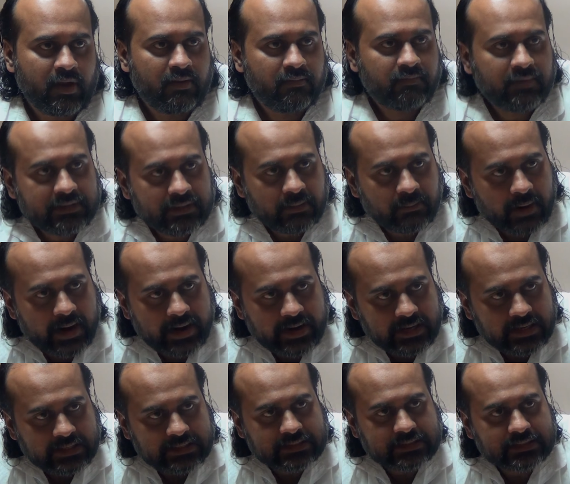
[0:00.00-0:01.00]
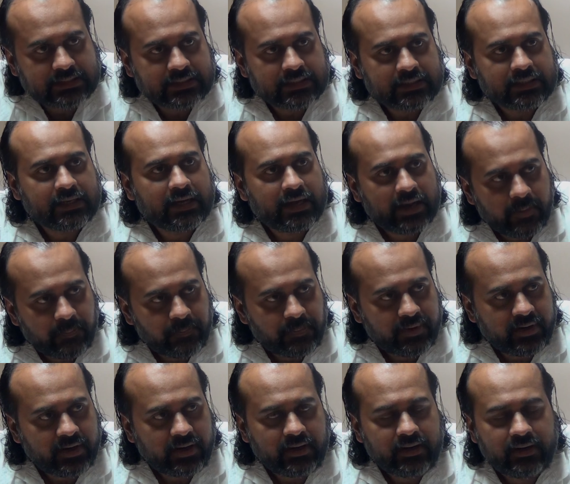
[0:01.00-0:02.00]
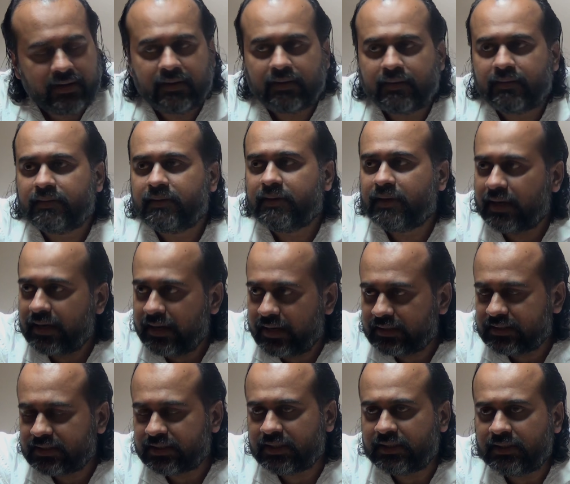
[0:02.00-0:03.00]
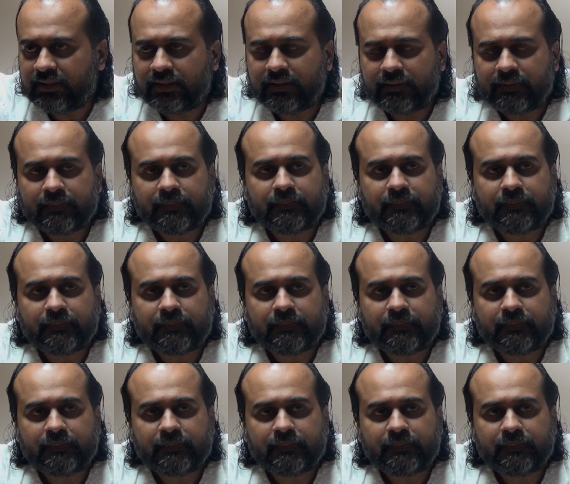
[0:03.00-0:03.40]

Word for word: When the mind is corrupted, conditioned,